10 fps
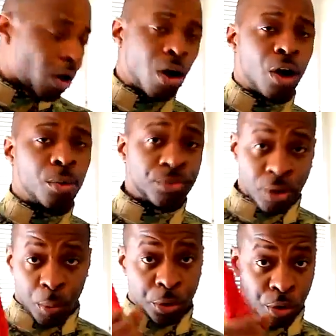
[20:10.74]
your arm,
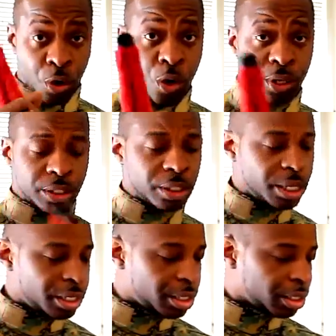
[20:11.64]
somewhere. You're going to
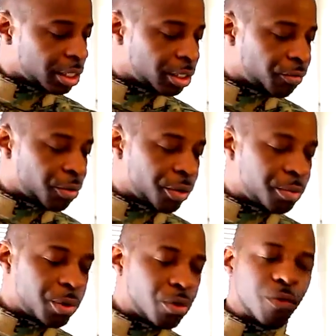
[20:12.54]
need this, because if you're
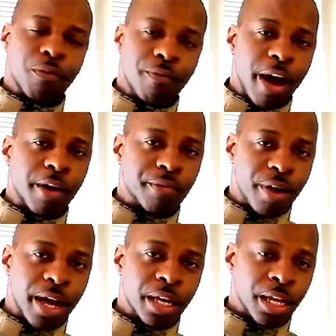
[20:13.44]
in the middle of a
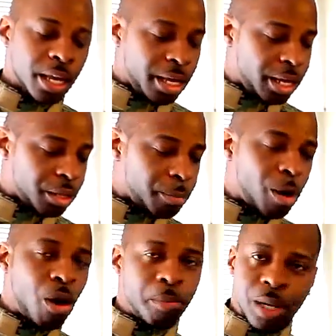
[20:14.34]
firefight and the
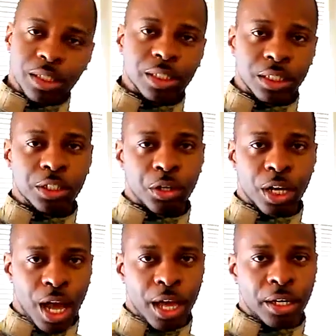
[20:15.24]
ball busts in your
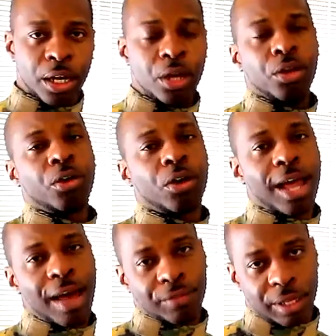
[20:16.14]
gun, you're going
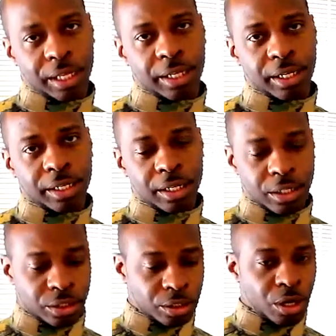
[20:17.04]
to have to clean
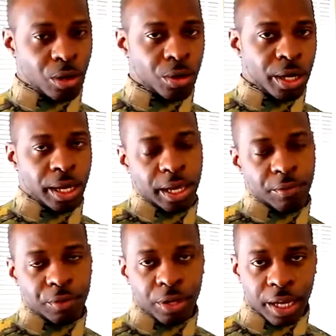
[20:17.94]
it. So
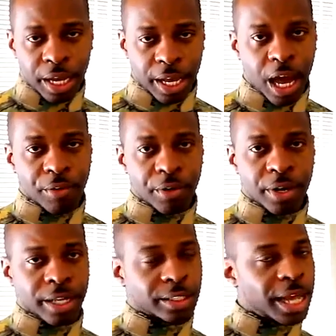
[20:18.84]
if you can get
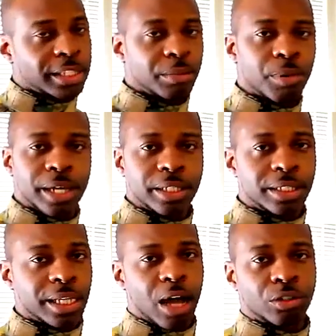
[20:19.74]
covered, it's nice to break
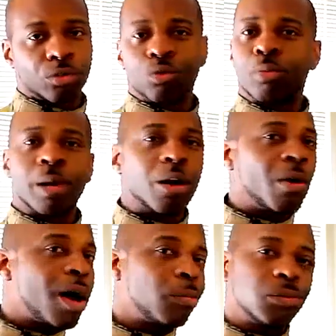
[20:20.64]
this out, screw the
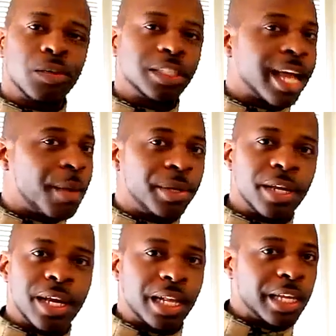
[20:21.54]
barrel out, jam
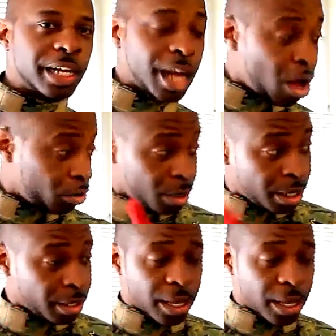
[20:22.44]
it in, clean it out,